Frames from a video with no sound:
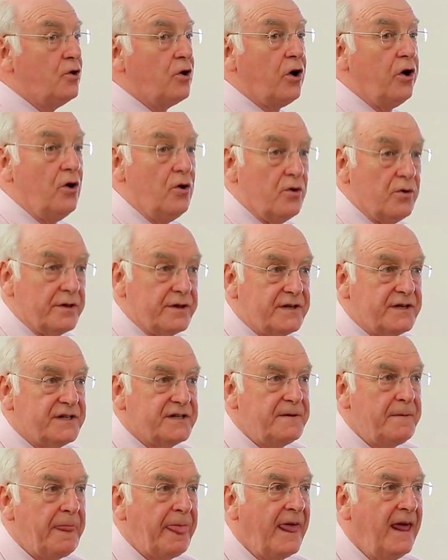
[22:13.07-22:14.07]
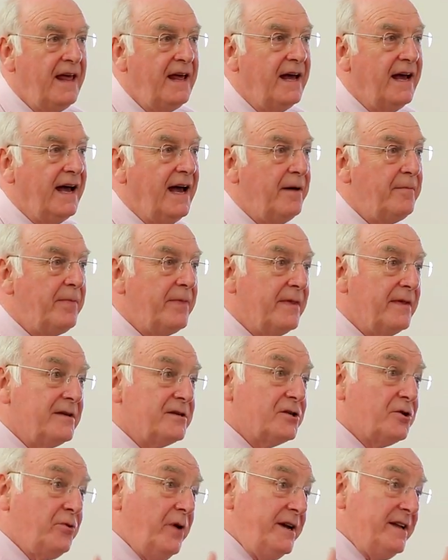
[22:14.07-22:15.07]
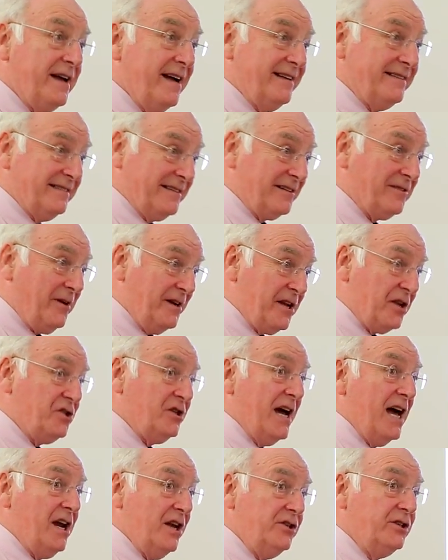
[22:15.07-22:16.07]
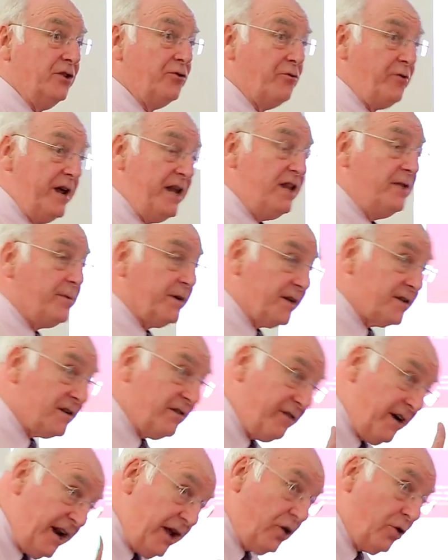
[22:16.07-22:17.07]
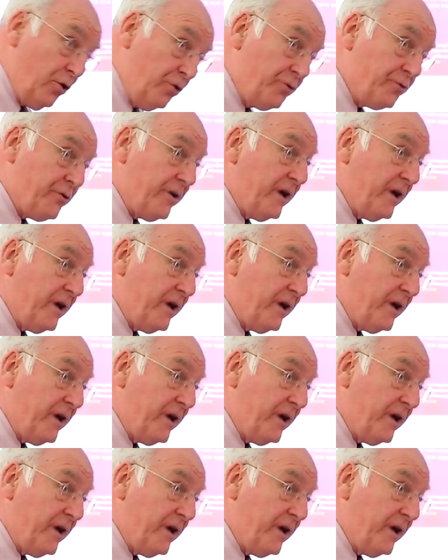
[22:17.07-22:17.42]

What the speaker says: Clothes. It's quite a challenging read, but it's a very good